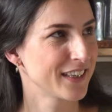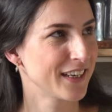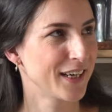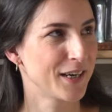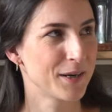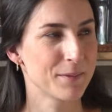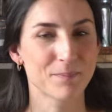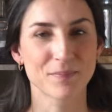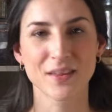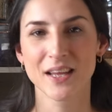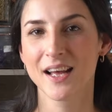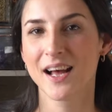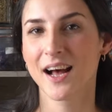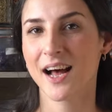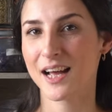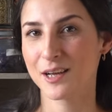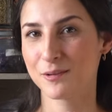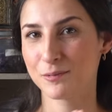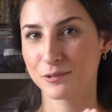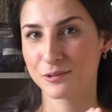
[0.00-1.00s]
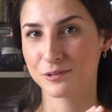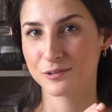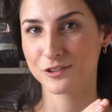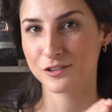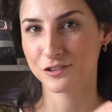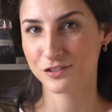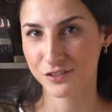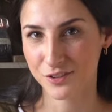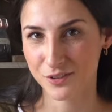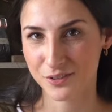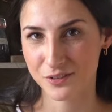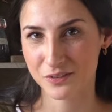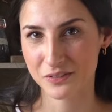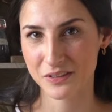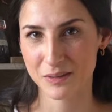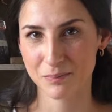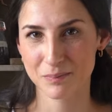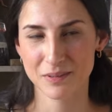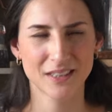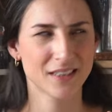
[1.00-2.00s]
I will show you in
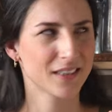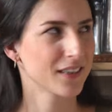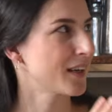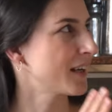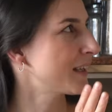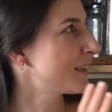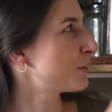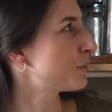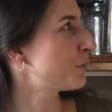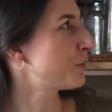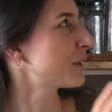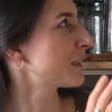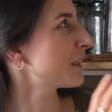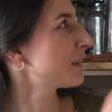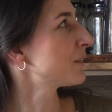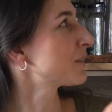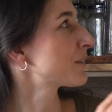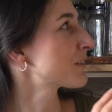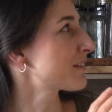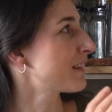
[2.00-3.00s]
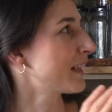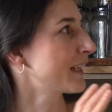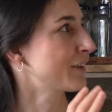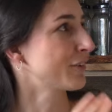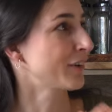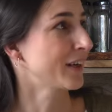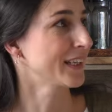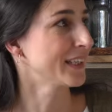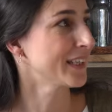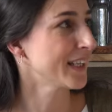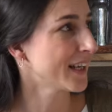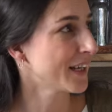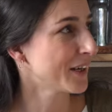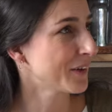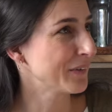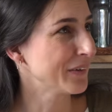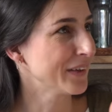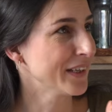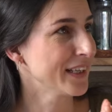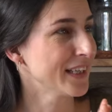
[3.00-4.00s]
a minute kind of what it looks like right
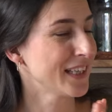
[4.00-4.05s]
now,